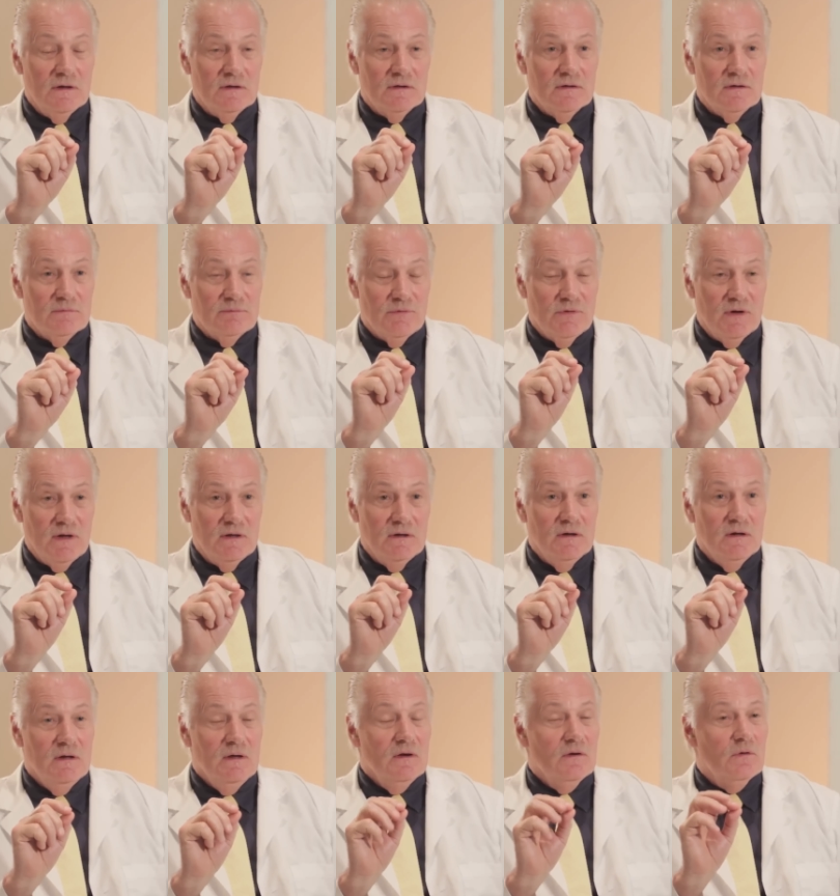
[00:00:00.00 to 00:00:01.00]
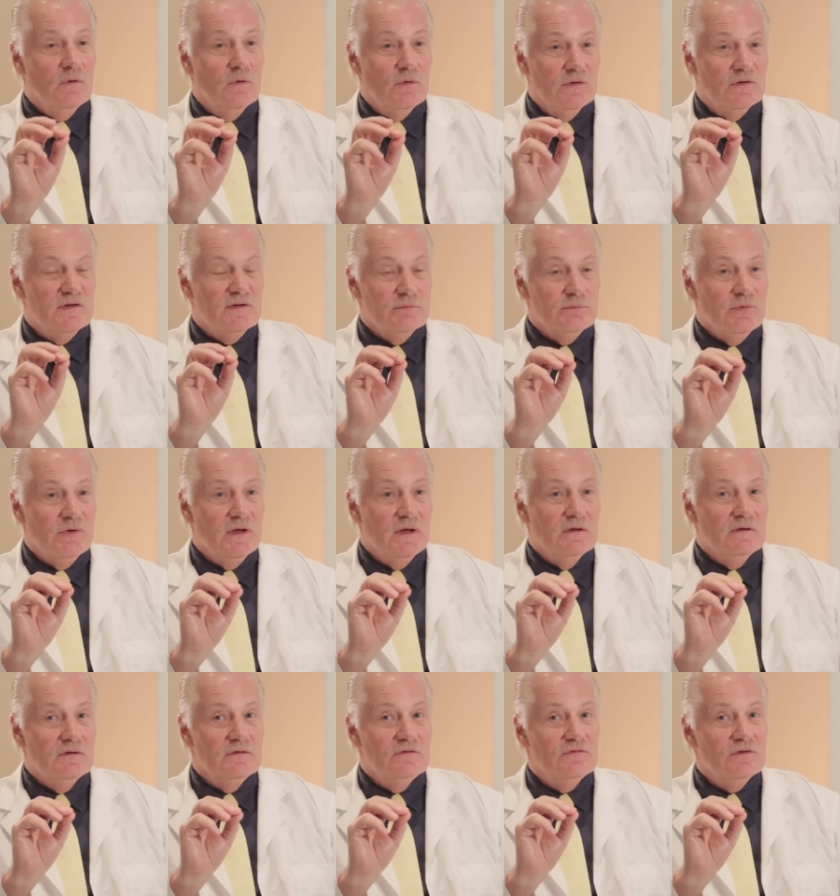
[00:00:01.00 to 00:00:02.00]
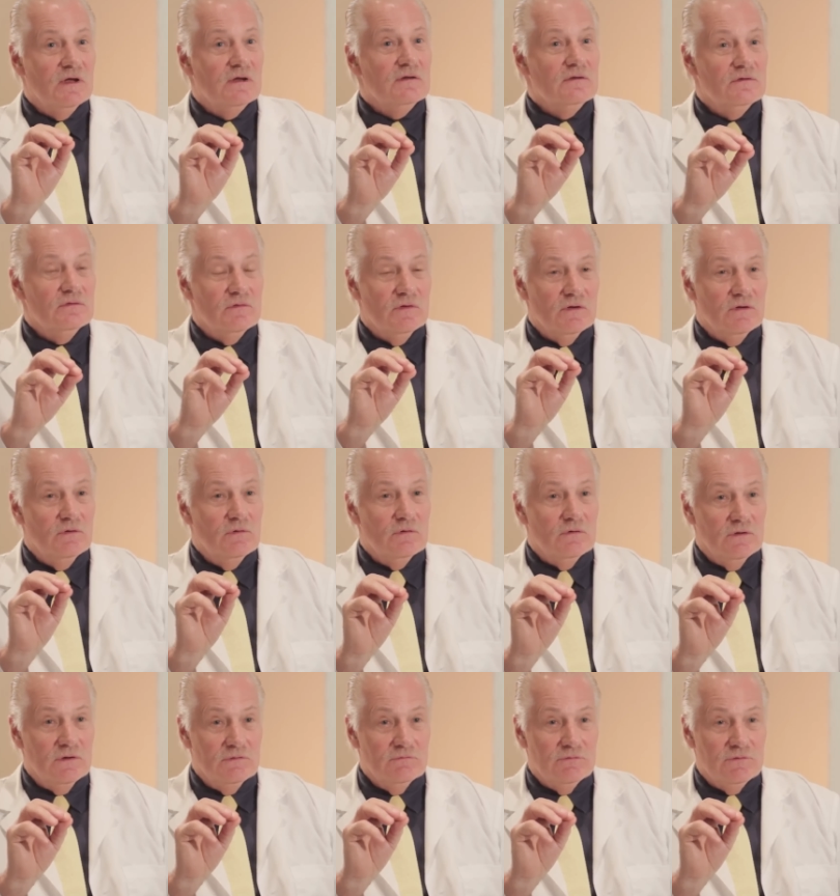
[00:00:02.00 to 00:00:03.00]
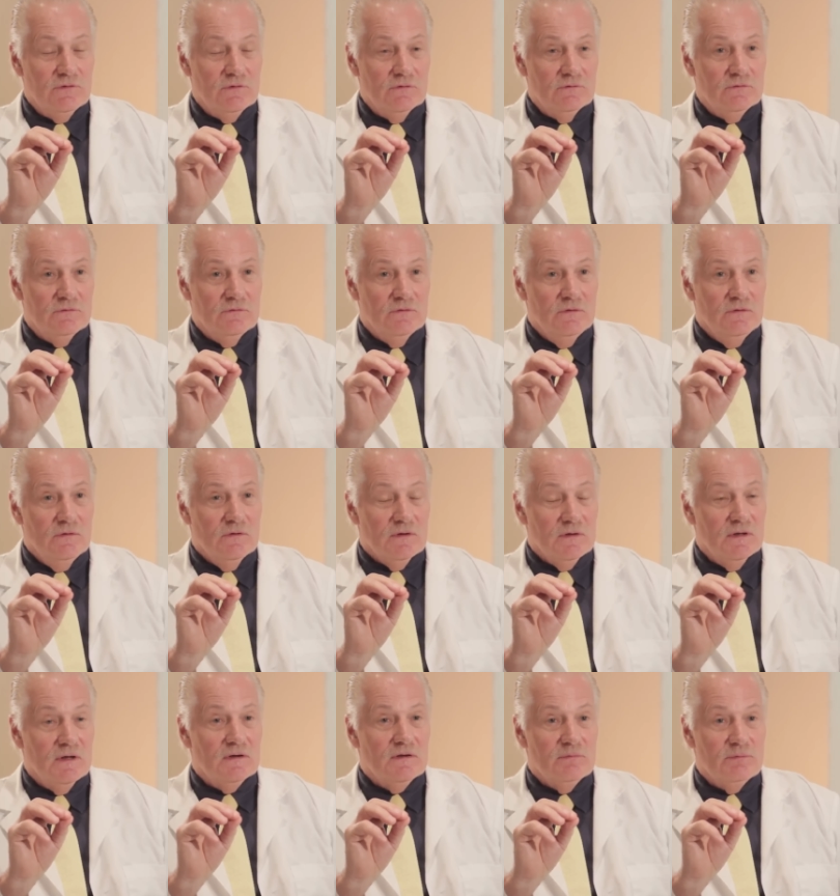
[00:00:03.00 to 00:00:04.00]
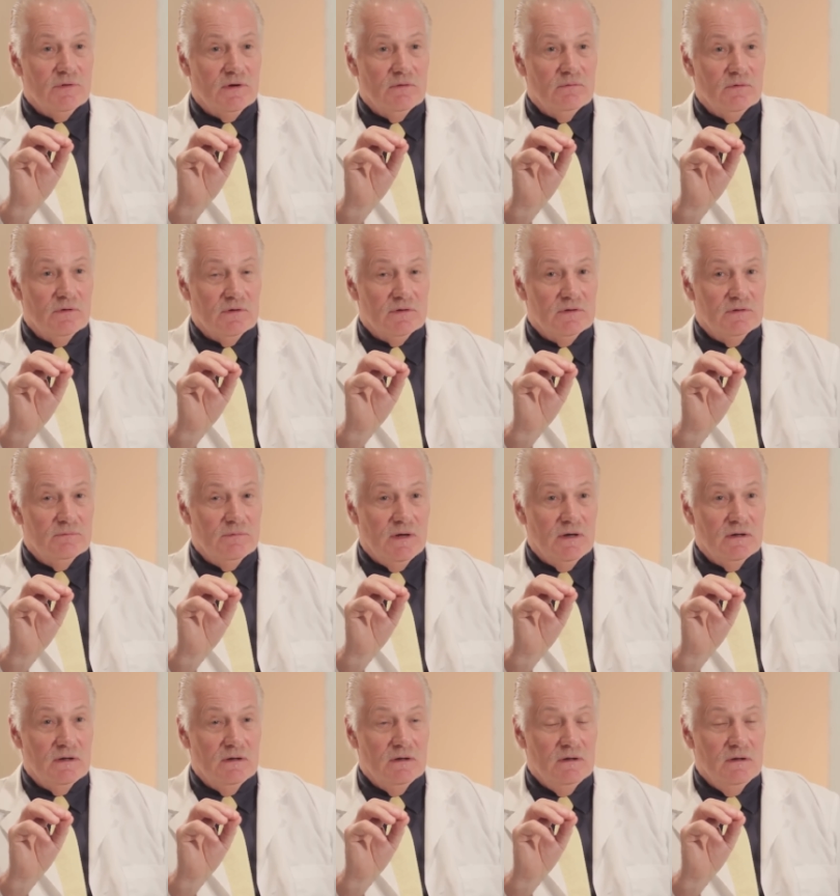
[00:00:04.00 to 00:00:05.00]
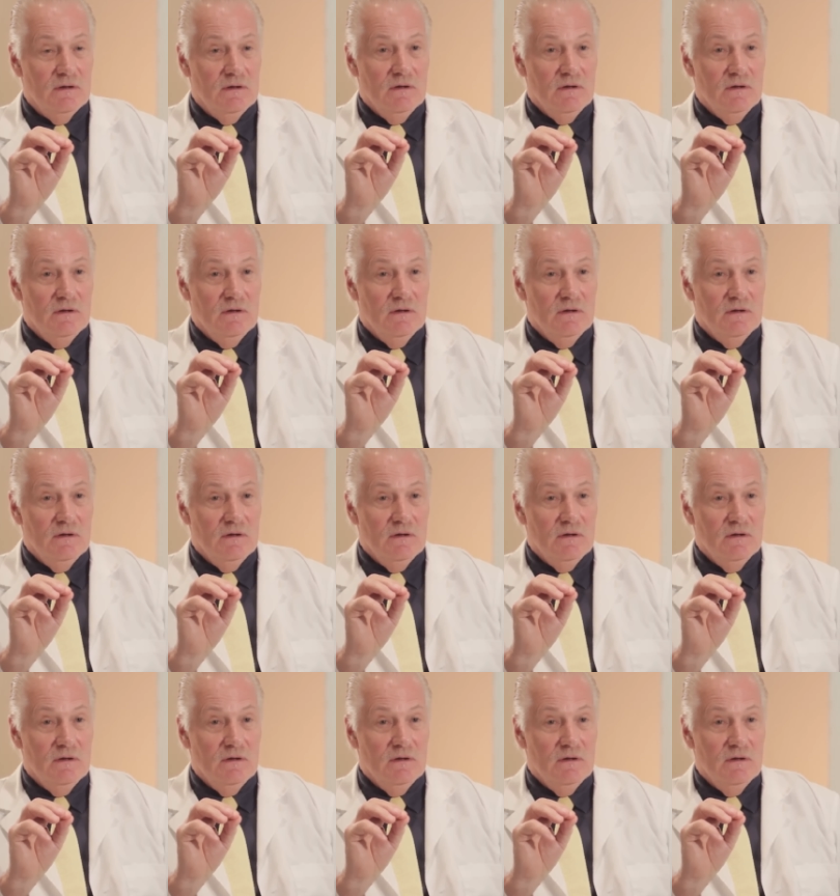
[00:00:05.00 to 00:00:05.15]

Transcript: yet spread, or it's spread just to the local lymph node, not spreading anywhere else in the body.